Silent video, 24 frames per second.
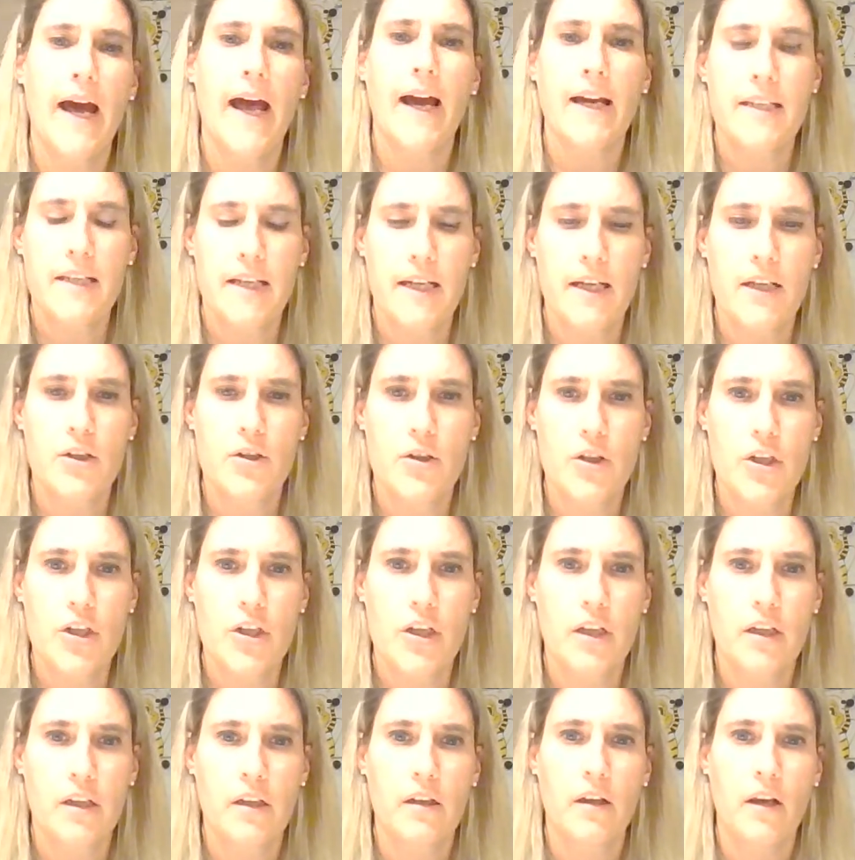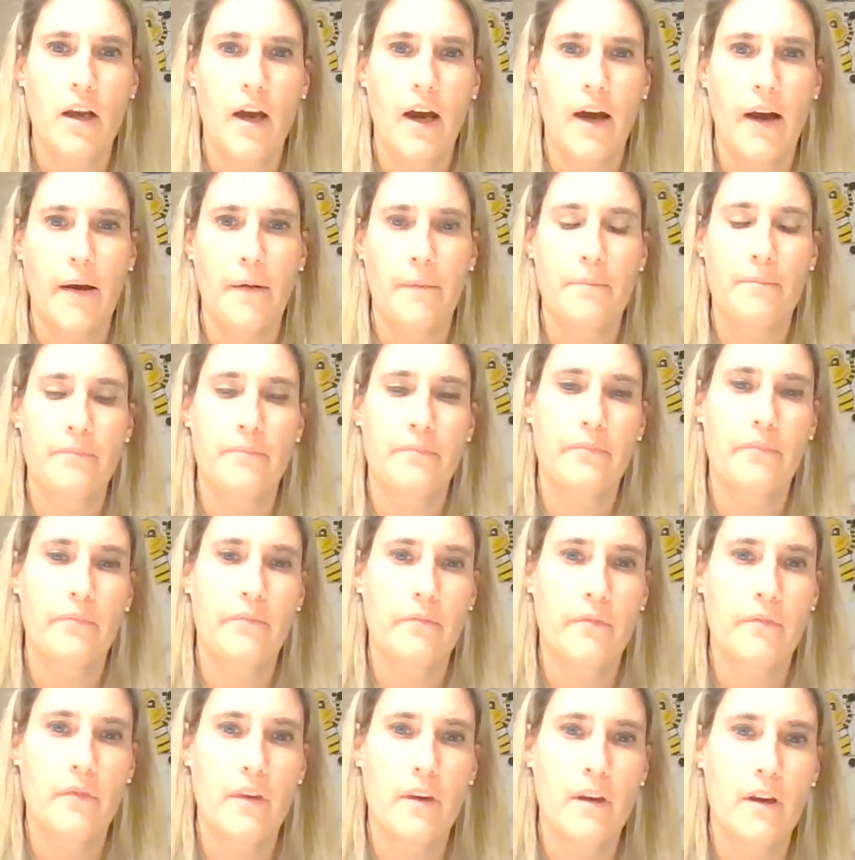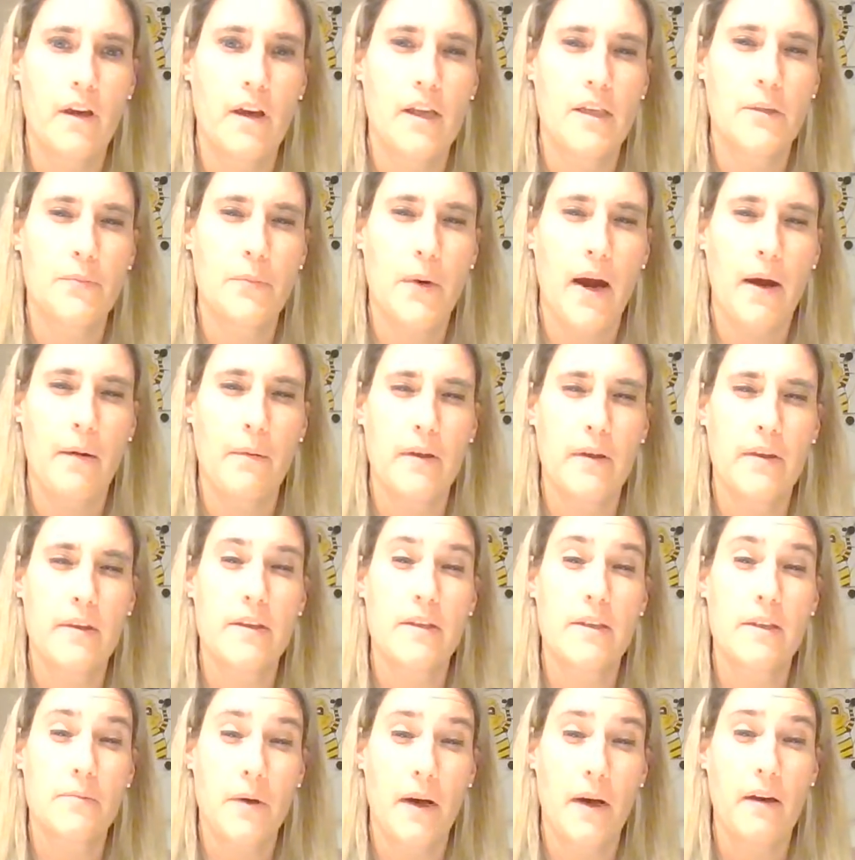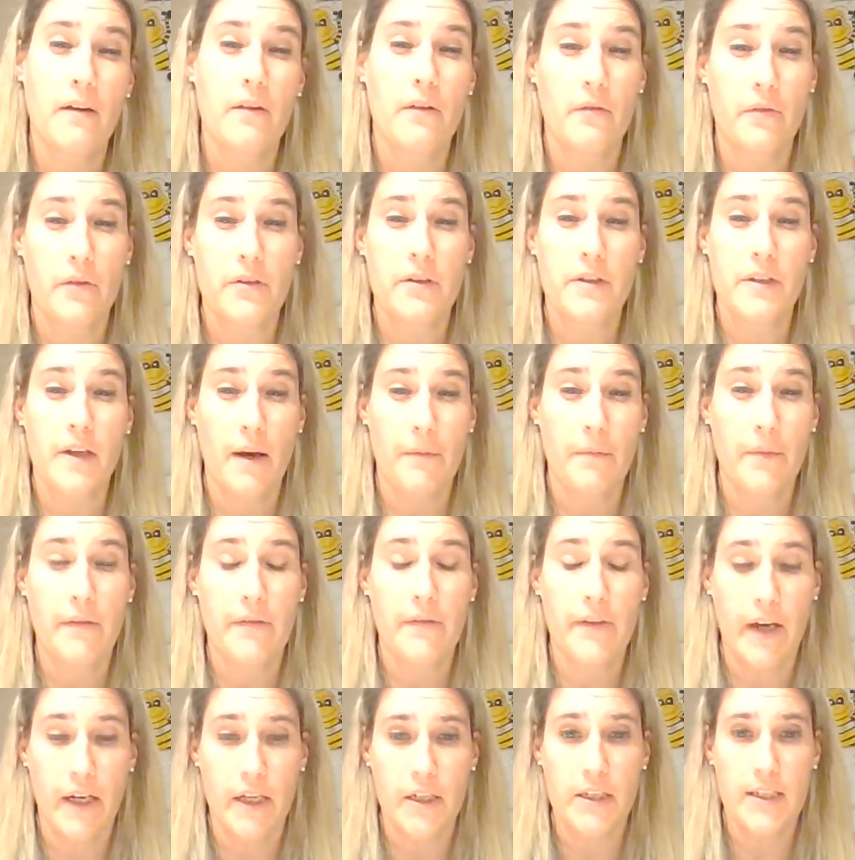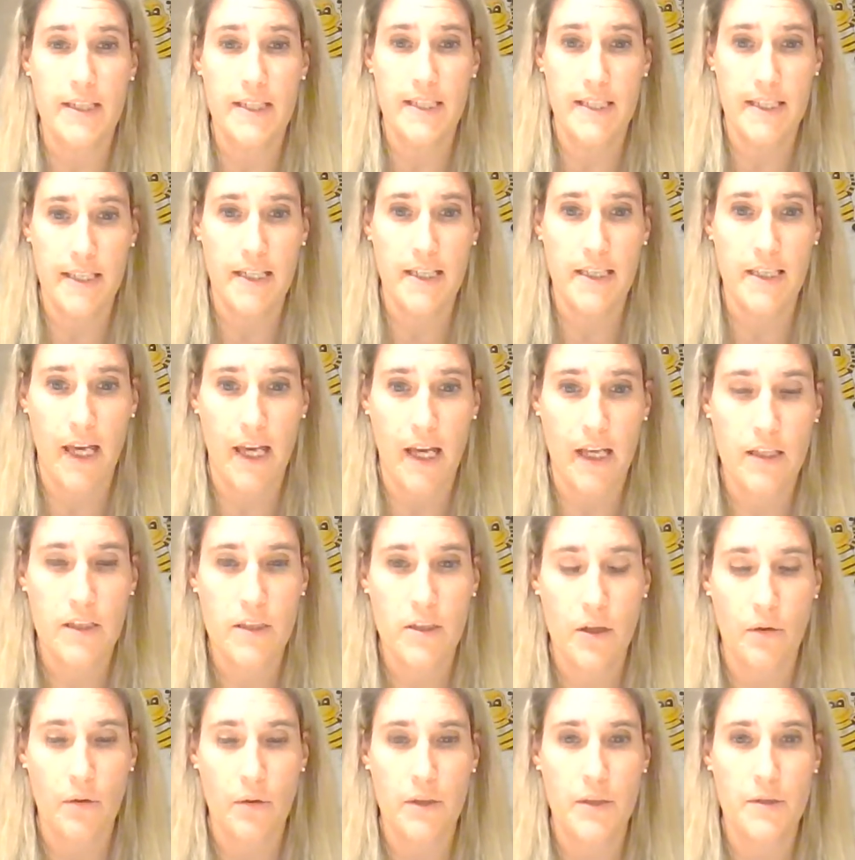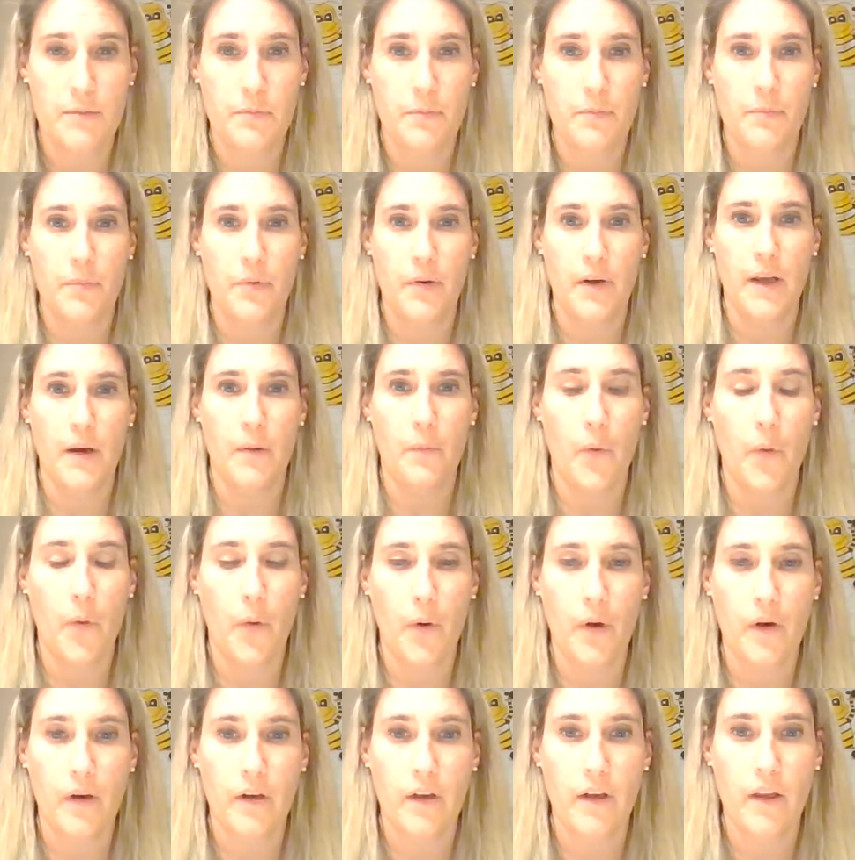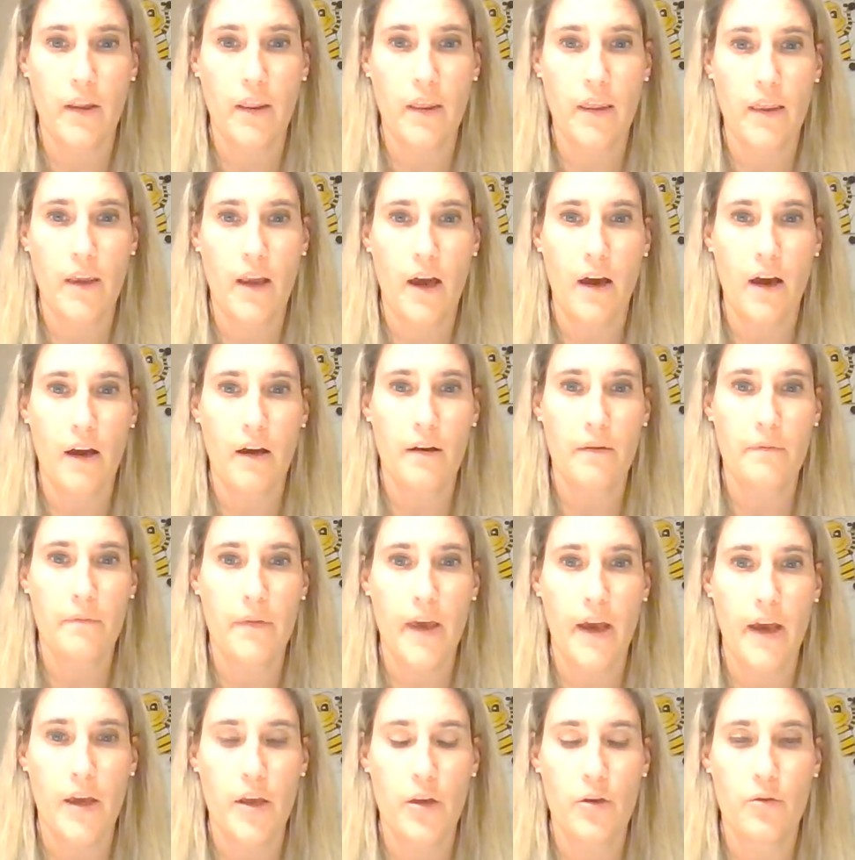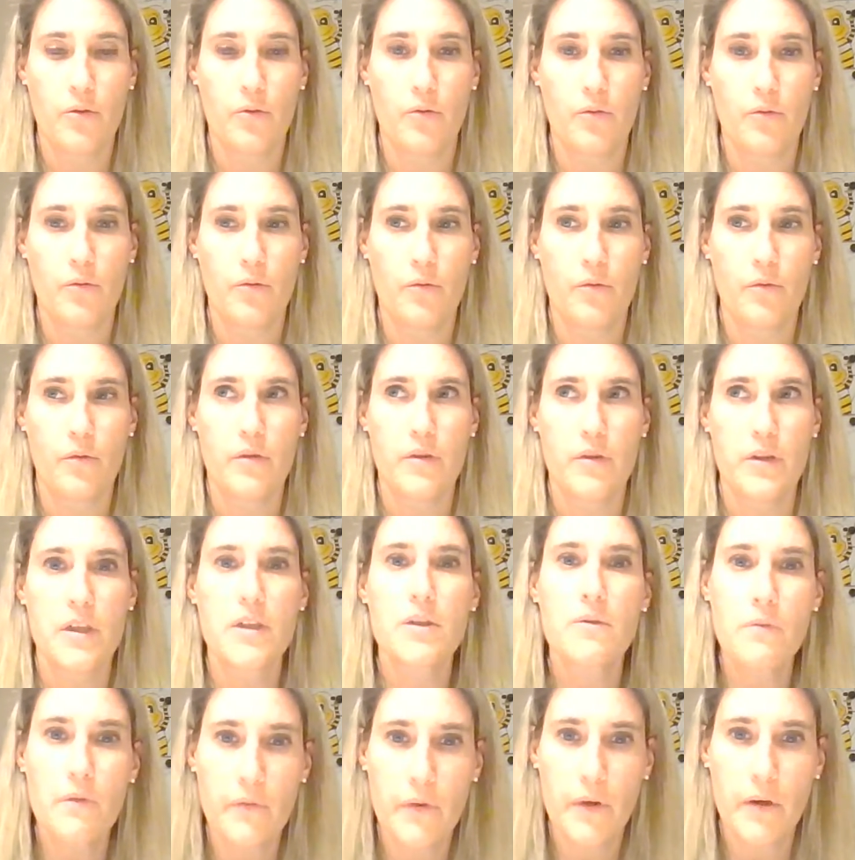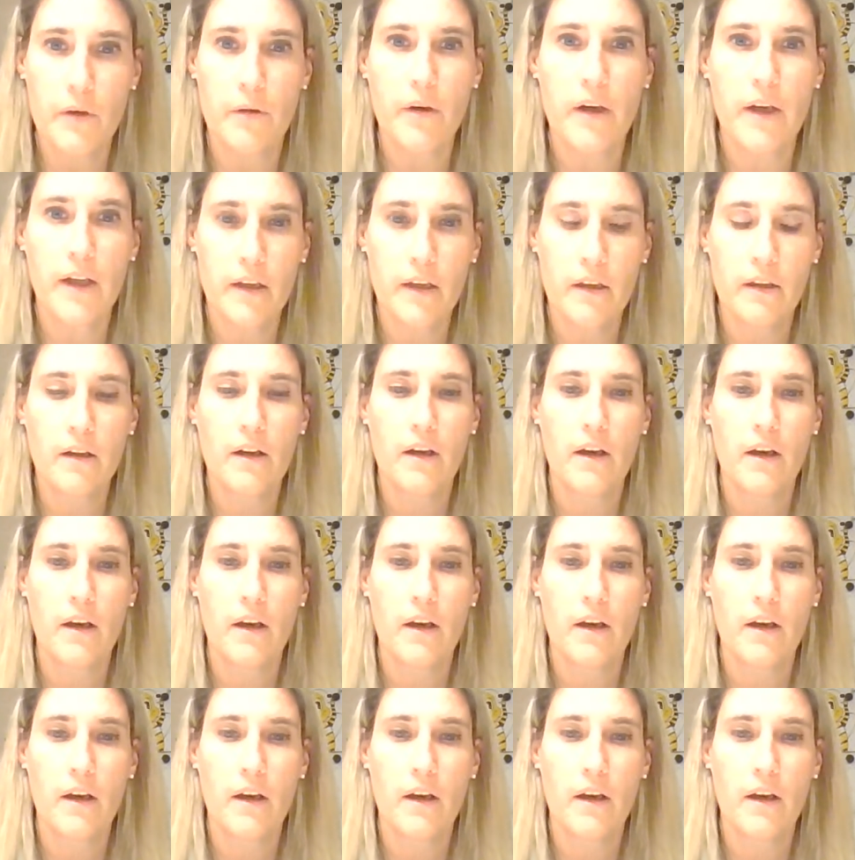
that act of contrition um, is probably this is probably the first time they've actually seen that. So it's pretty important um, that you just review it